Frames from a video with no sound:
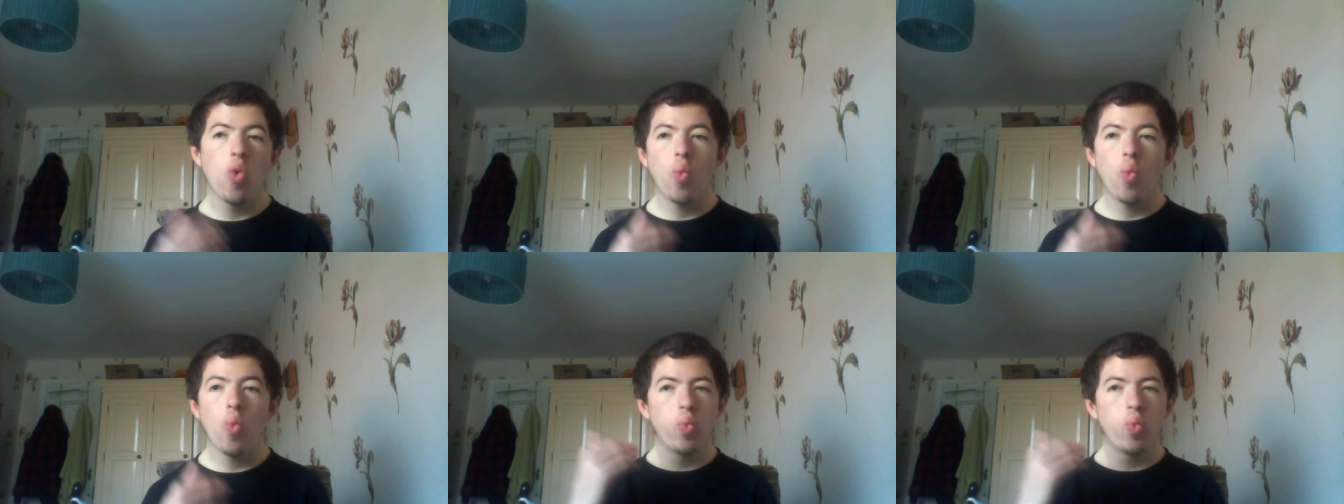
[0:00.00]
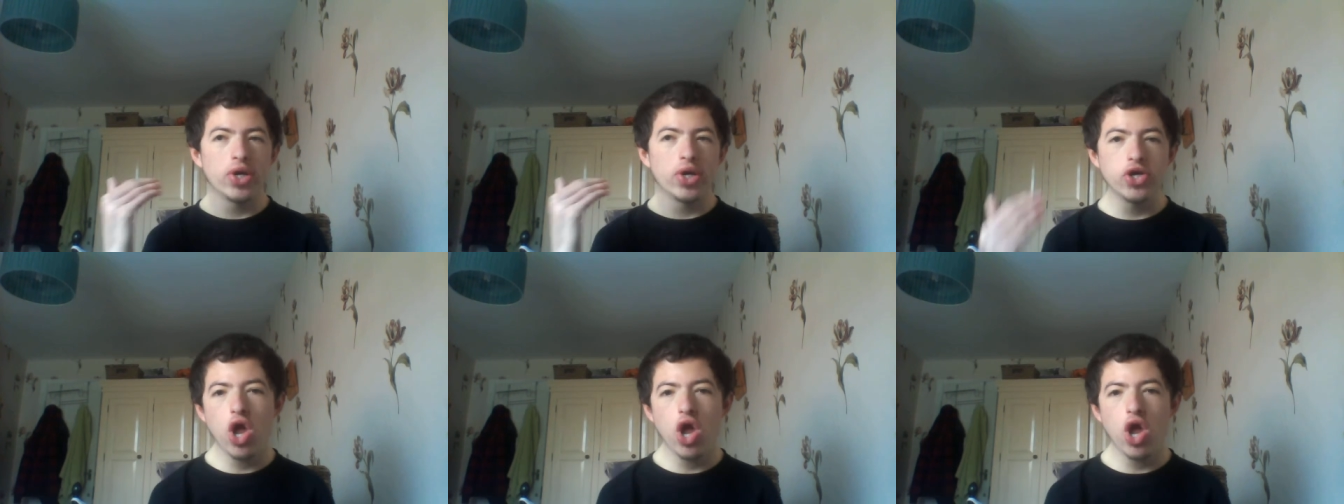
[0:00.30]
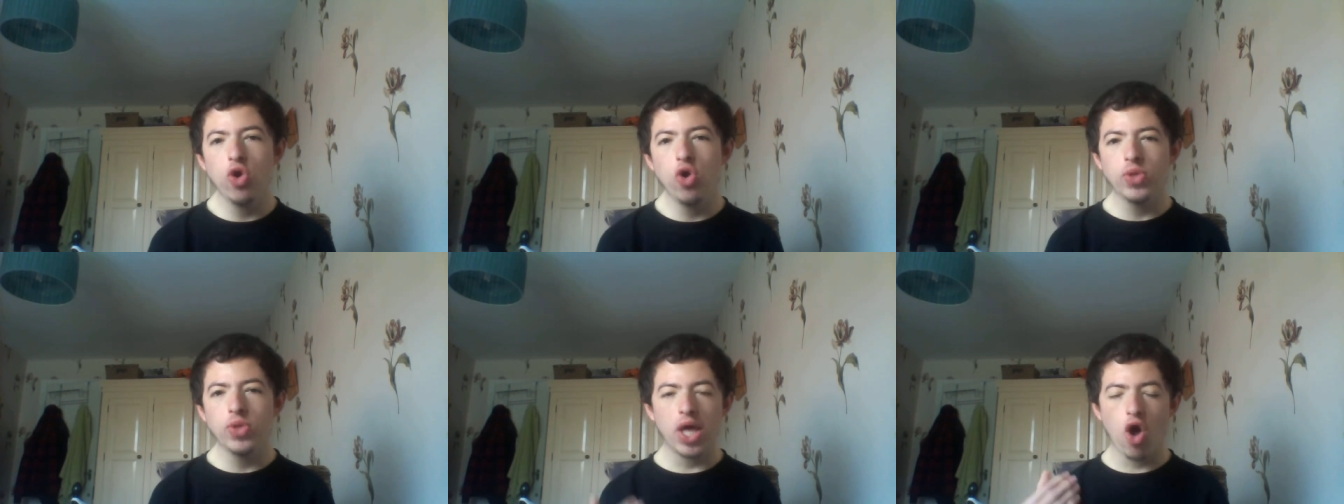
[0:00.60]
We
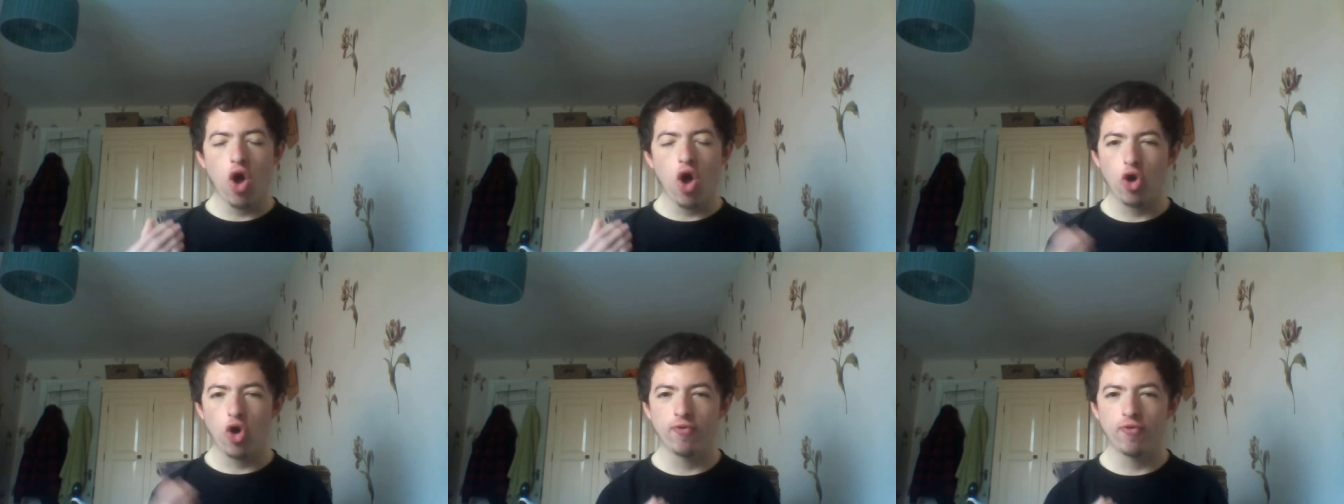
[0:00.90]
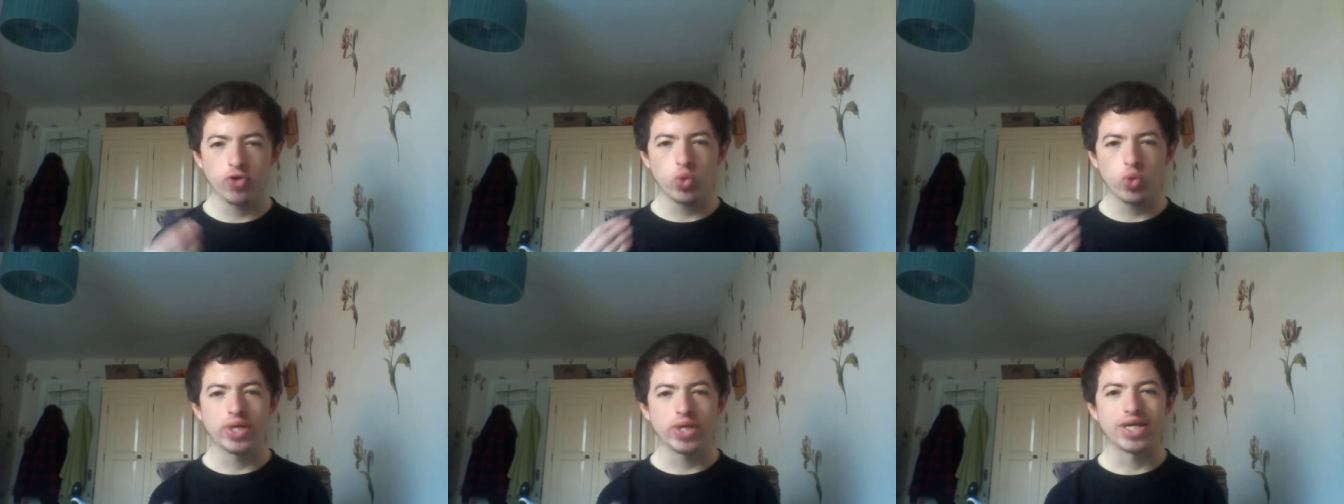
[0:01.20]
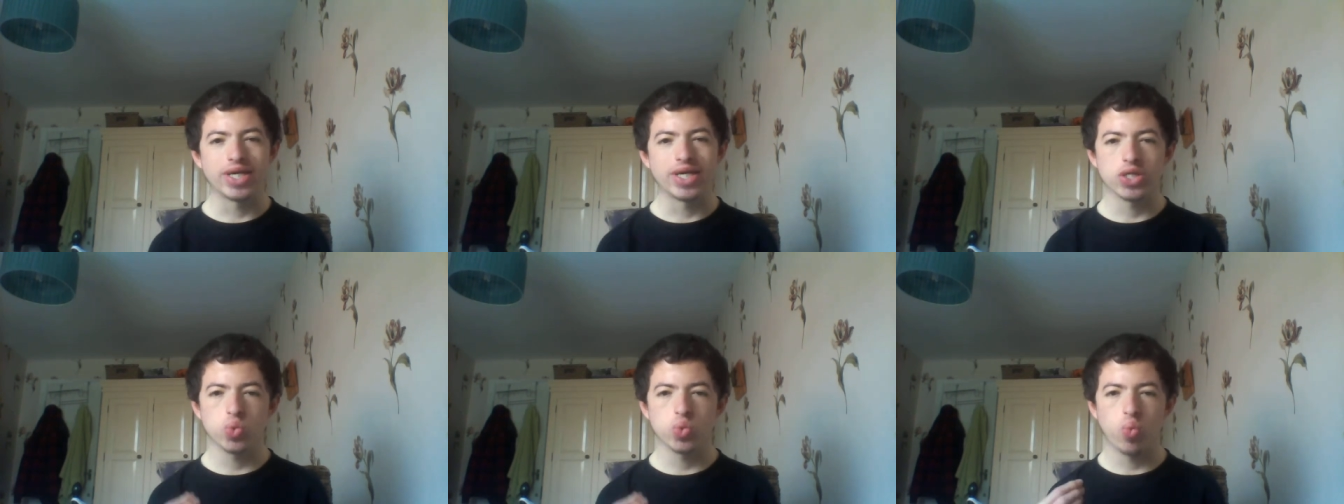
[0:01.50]
know that Oliver Queen
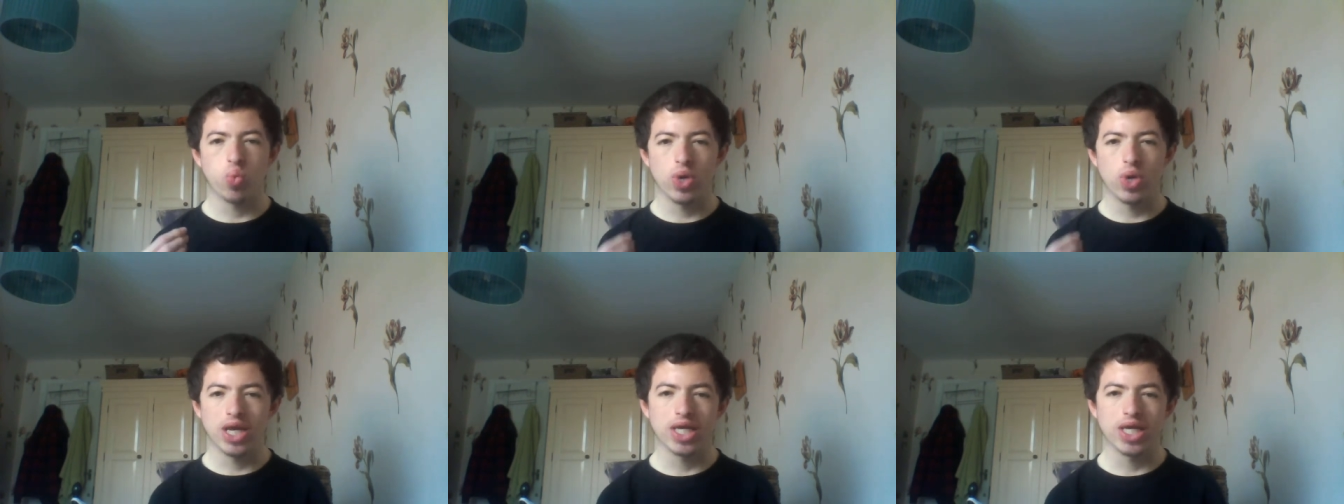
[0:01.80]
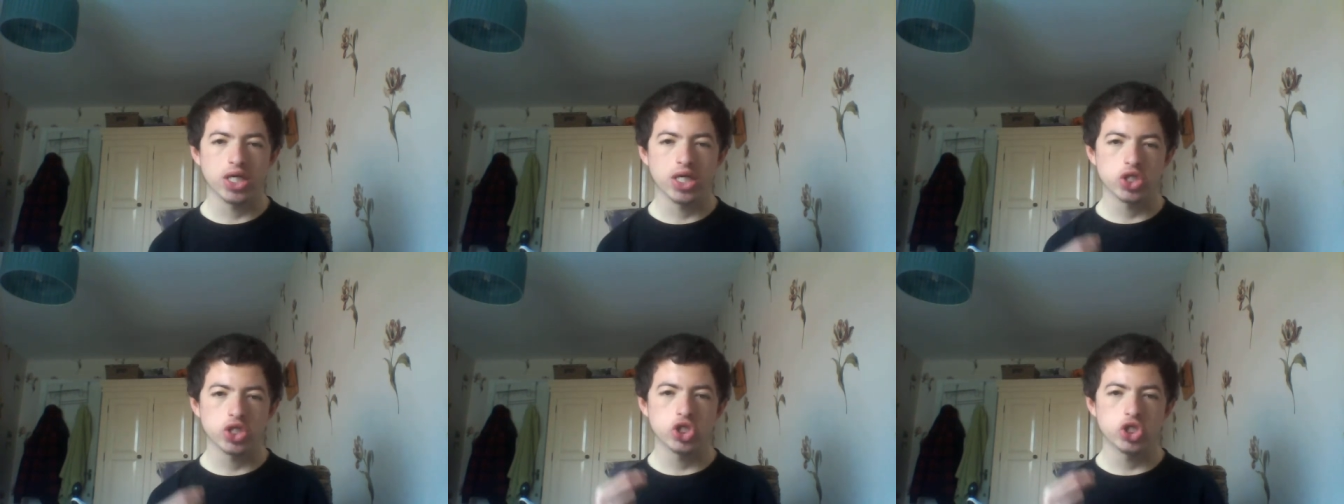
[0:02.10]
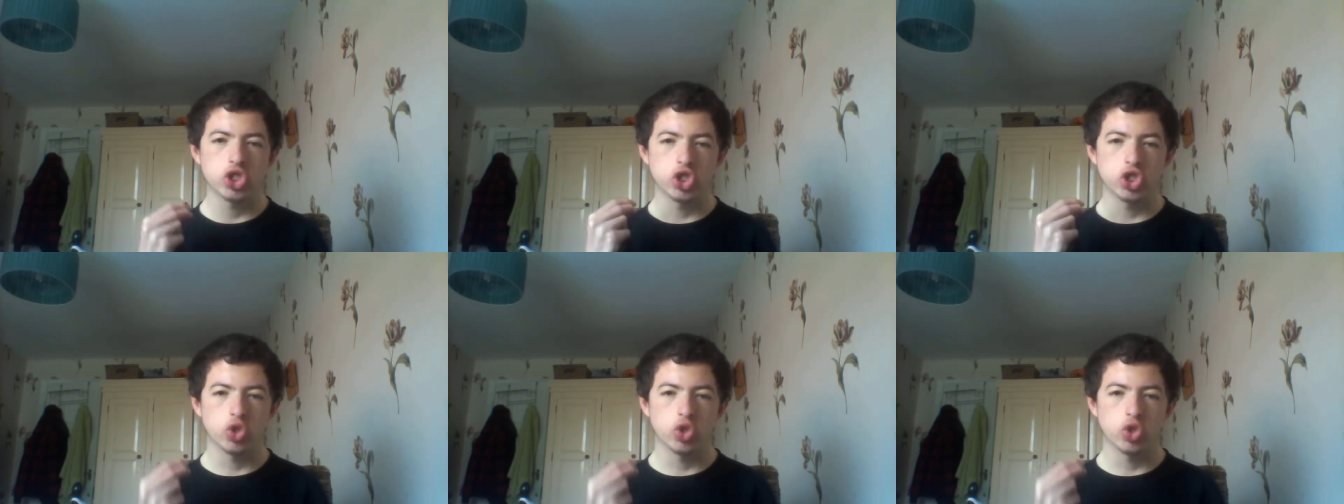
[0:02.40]
is willing to
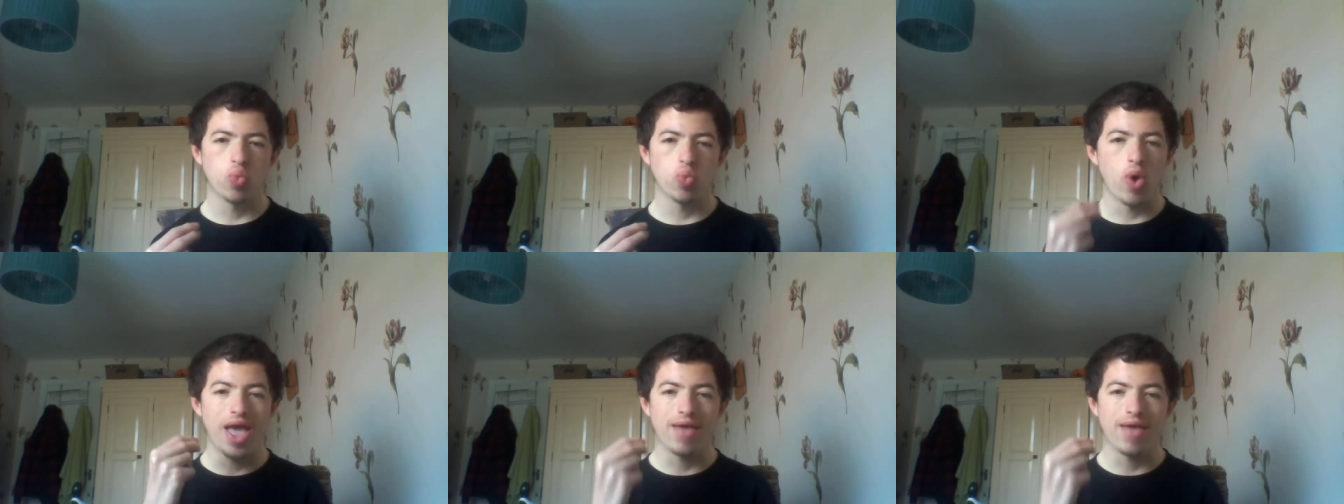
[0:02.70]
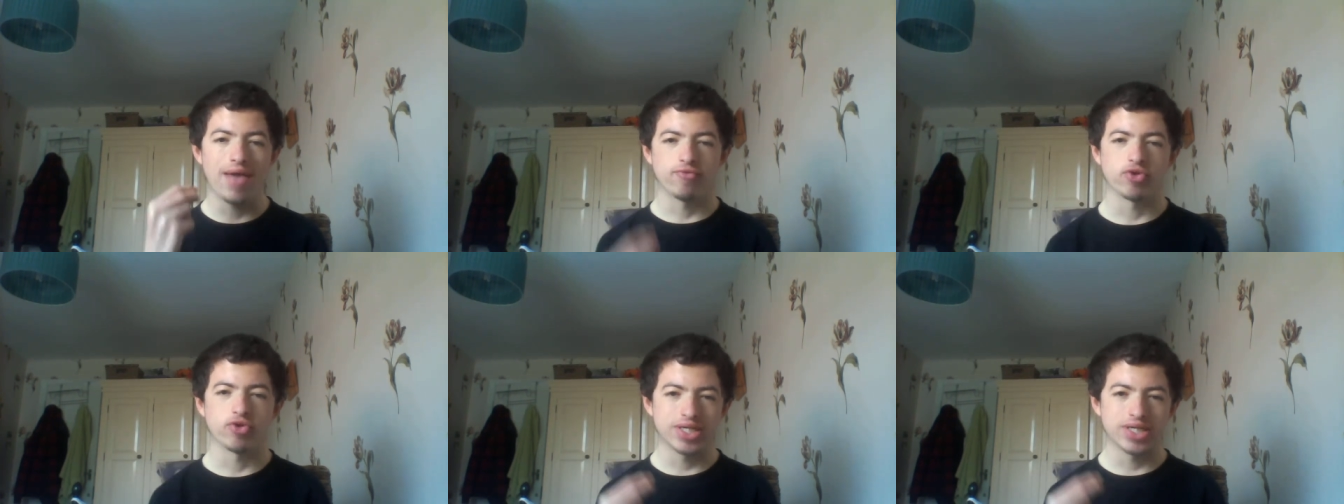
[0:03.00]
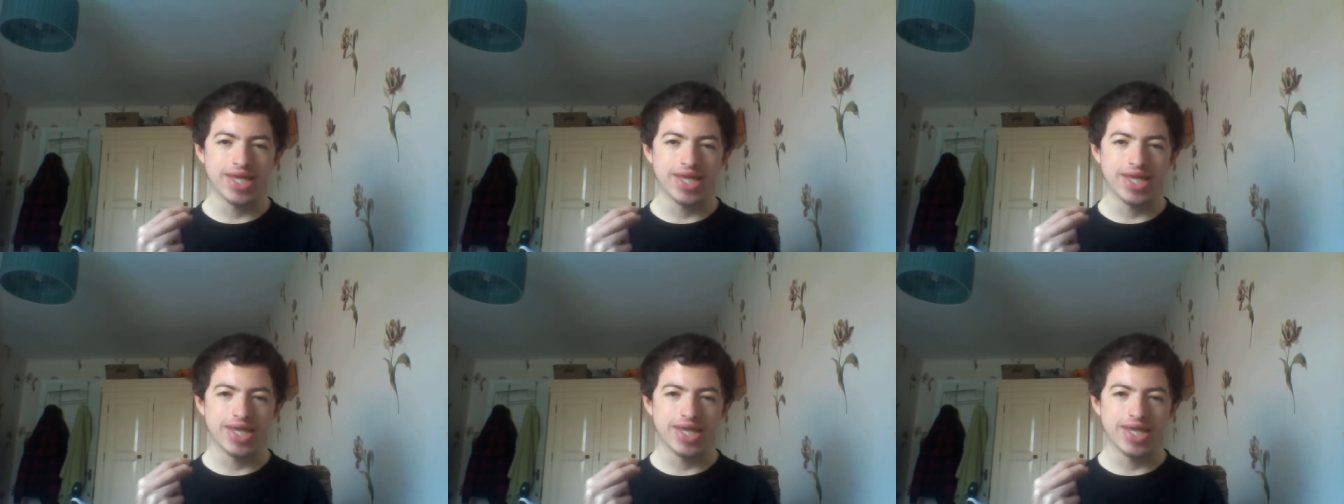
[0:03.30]
do whatever it